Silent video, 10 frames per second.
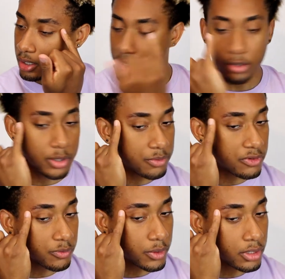No, it was
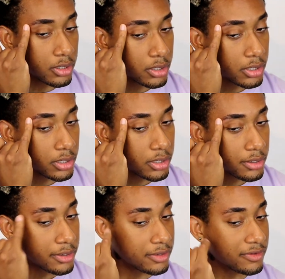this one.
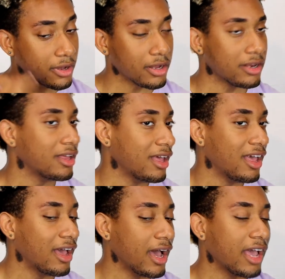It's gone.
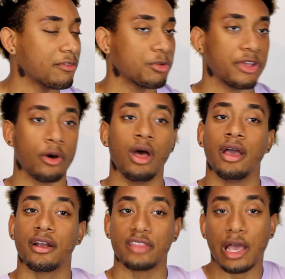I have no tail.
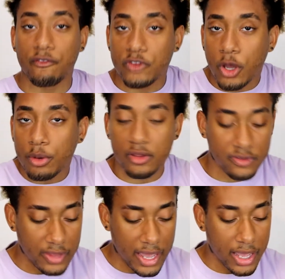Because I've
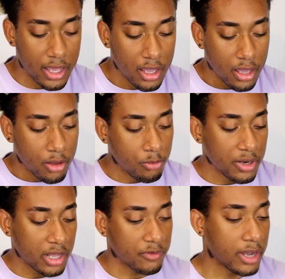noticed that
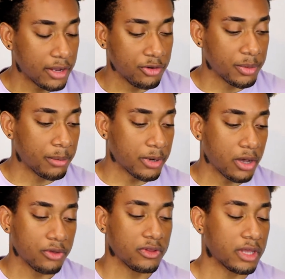whenever I do my
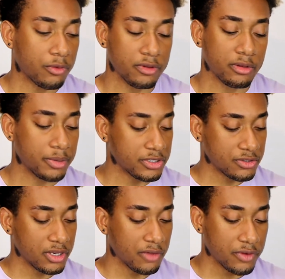brows in like recent
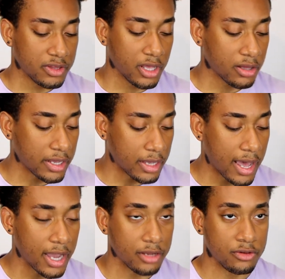pictures and everything, like
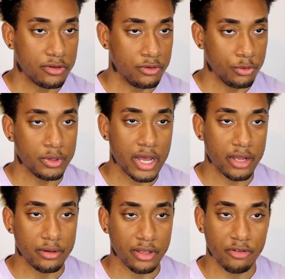I do
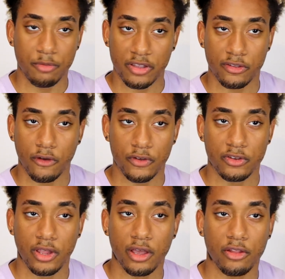not give myself a
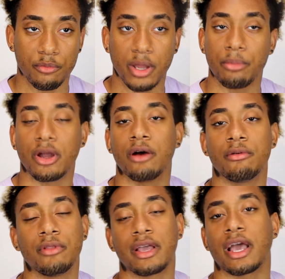tail of my brow.
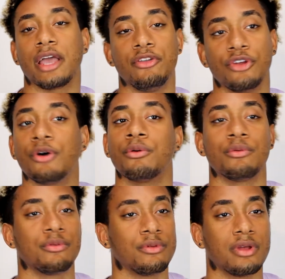Like I don't
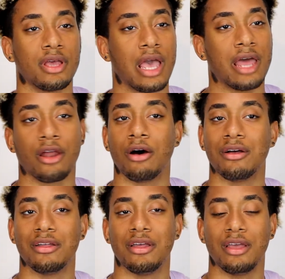at
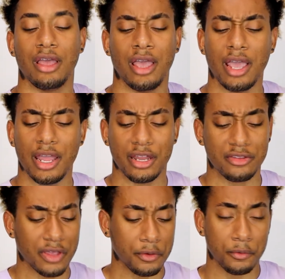all. And
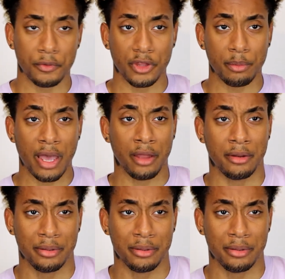it's like really bad.